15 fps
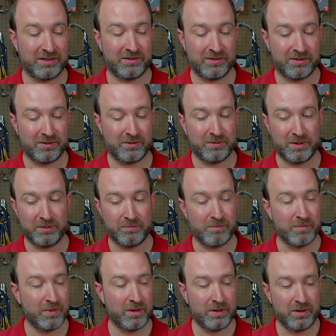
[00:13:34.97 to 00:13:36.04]
So
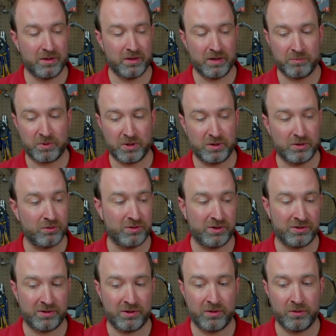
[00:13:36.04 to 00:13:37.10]
I'm going to use
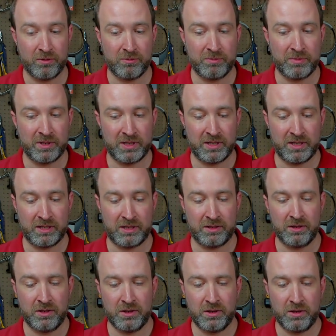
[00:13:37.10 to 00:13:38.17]
these at home, and
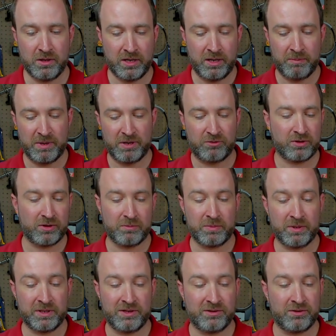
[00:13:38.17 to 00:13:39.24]
I'm actually going to
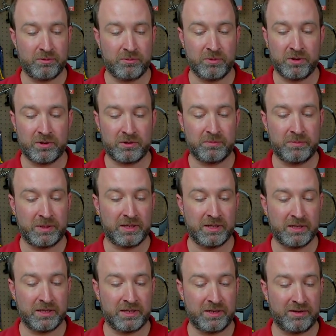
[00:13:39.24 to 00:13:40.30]
bring these to work,
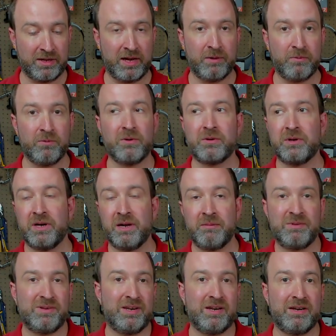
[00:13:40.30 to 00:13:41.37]
because at work I'm
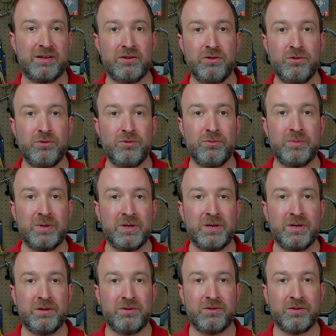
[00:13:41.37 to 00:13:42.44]
sit at a cube.
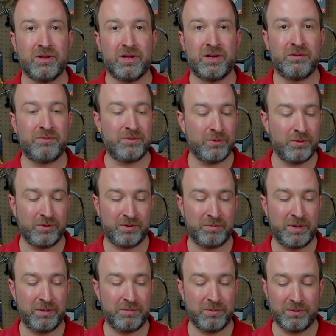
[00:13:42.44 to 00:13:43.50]
There's a lot of noisy
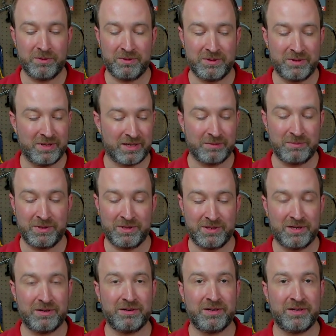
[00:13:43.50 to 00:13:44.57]
people that can be
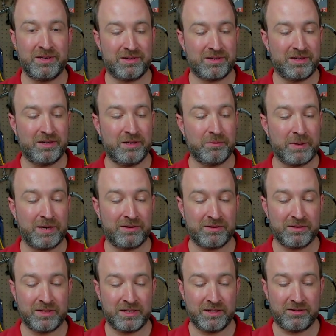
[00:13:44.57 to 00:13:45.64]
there, and this can help
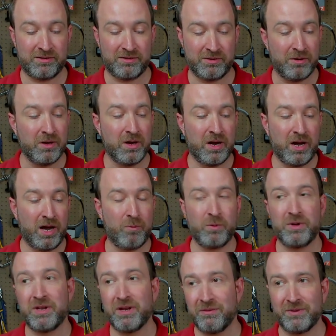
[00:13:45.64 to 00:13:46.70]
isolate it. So I
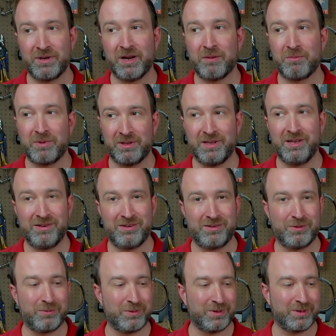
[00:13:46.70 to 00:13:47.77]
would definitely not bring these
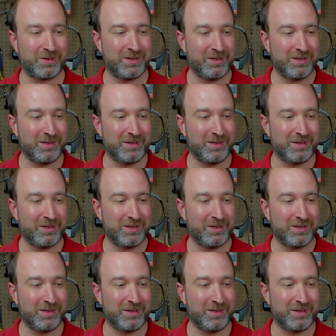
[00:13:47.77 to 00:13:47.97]
to work.